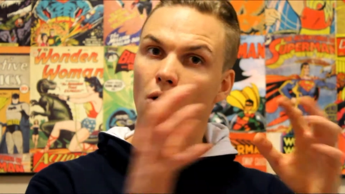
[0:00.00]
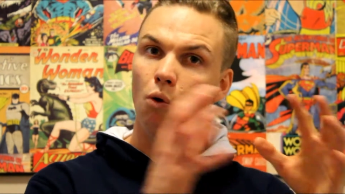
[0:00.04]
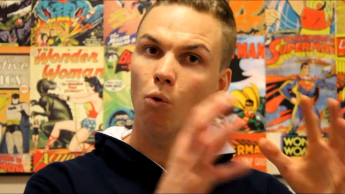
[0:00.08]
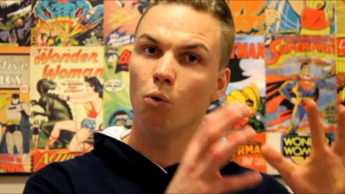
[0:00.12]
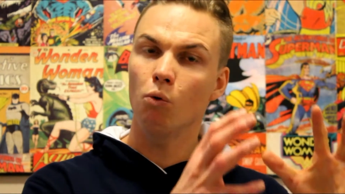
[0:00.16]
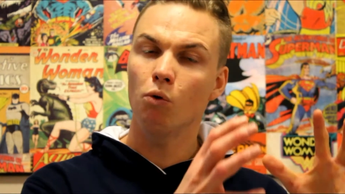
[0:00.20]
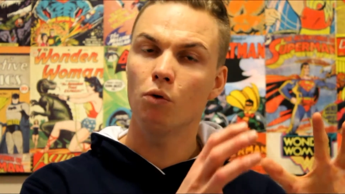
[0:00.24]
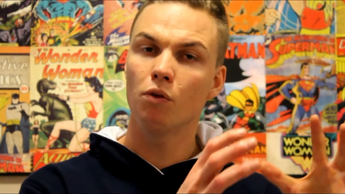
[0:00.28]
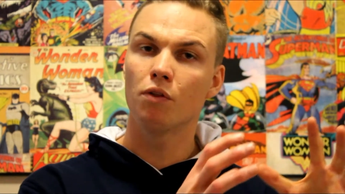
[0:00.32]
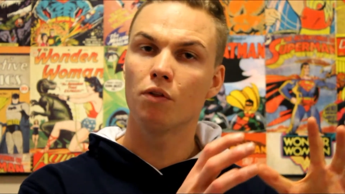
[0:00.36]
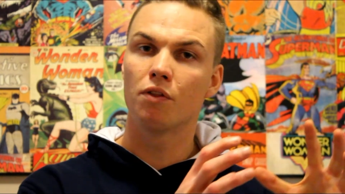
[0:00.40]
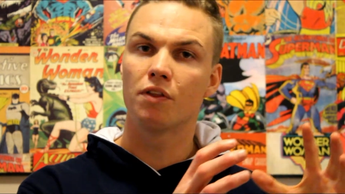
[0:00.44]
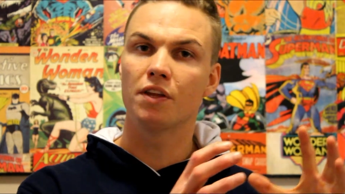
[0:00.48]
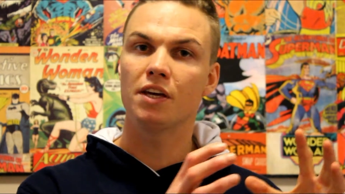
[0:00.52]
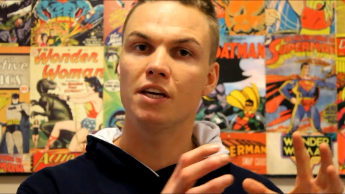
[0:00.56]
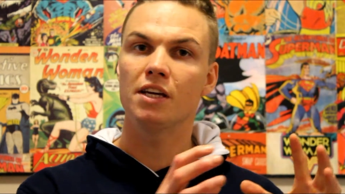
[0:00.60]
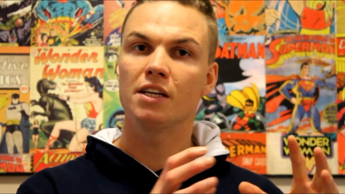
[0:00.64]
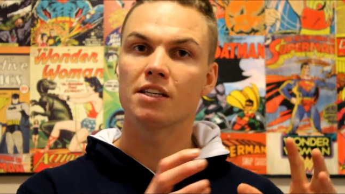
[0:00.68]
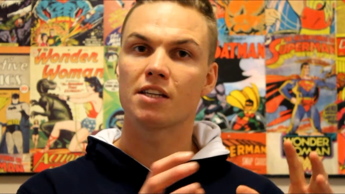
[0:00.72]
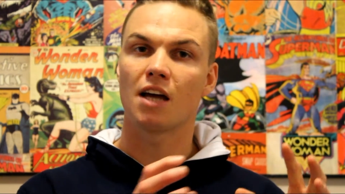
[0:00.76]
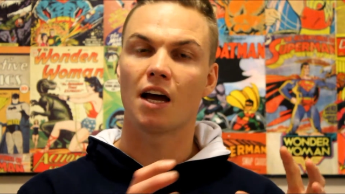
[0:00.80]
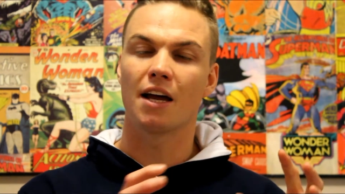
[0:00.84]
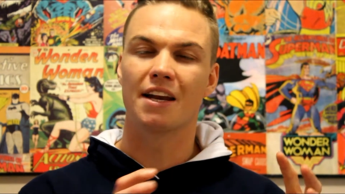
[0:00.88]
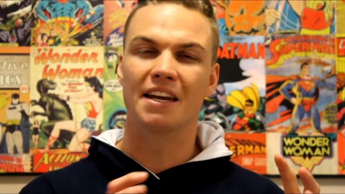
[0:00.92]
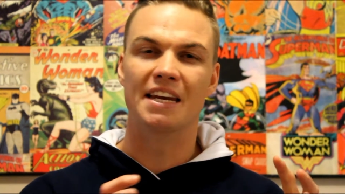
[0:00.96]
all these
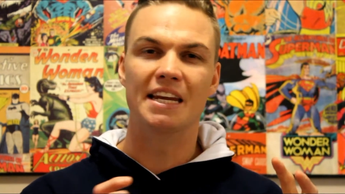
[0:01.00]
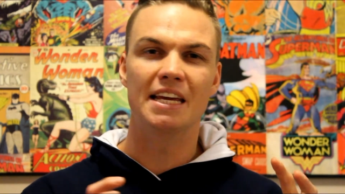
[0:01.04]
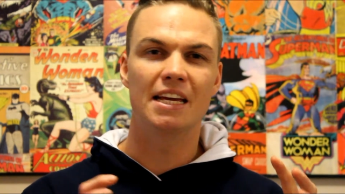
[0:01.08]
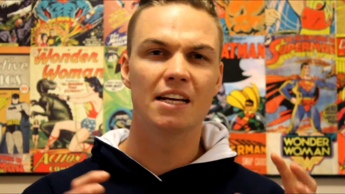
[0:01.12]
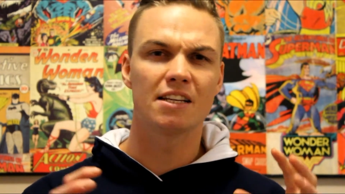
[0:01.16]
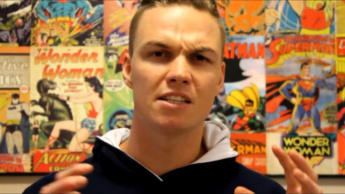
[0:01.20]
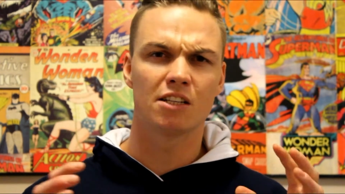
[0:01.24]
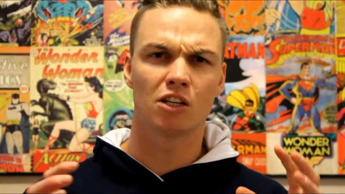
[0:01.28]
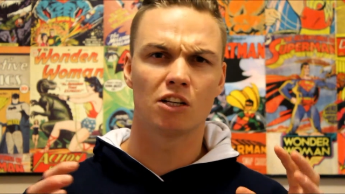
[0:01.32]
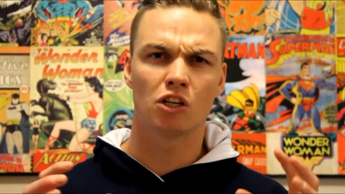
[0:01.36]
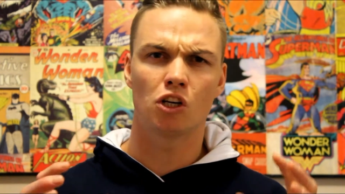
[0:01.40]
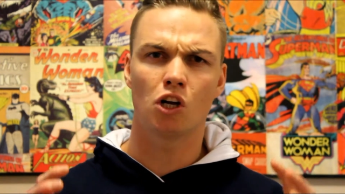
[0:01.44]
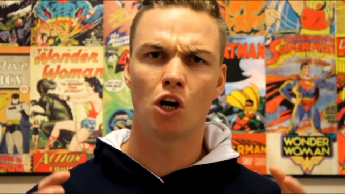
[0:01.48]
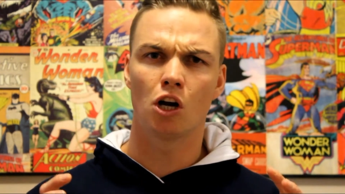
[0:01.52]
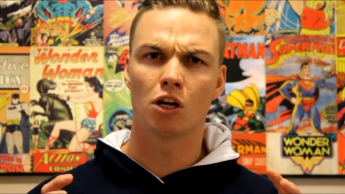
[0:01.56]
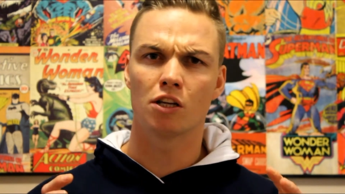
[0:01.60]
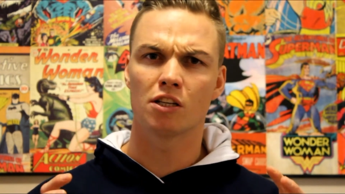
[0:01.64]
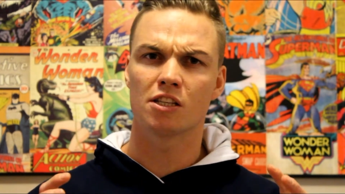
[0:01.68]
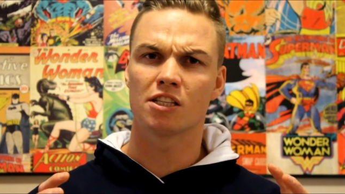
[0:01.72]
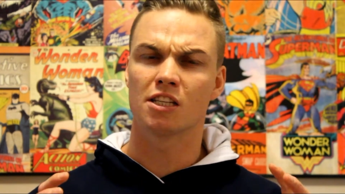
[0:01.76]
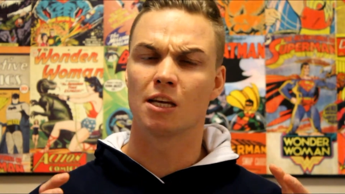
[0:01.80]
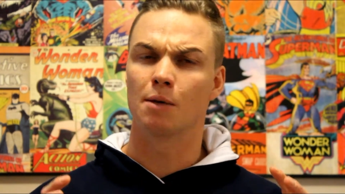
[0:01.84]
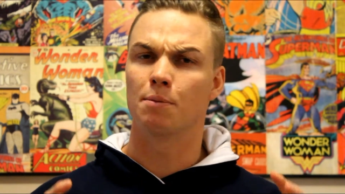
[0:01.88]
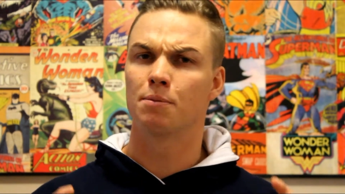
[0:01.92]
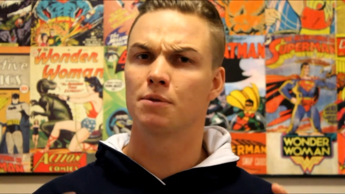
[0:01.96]
ideas and
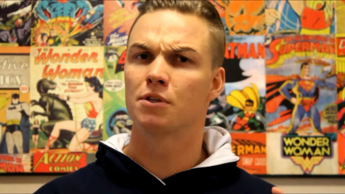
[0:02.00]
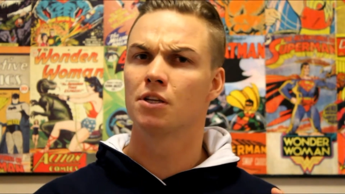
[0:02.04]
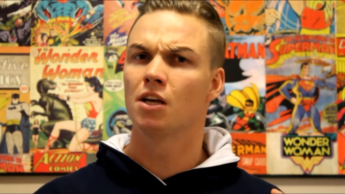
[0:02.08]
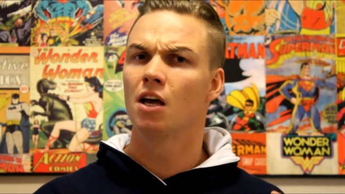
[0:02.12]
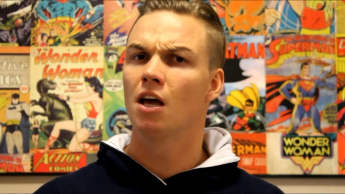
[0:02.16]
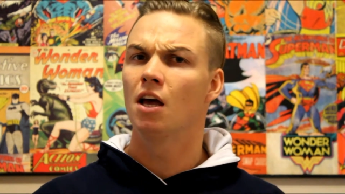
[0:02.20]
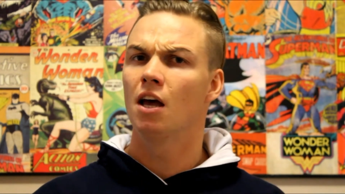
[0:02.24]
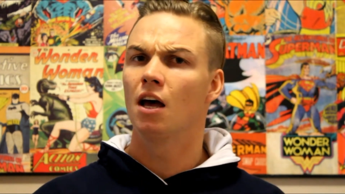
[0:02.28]
concepts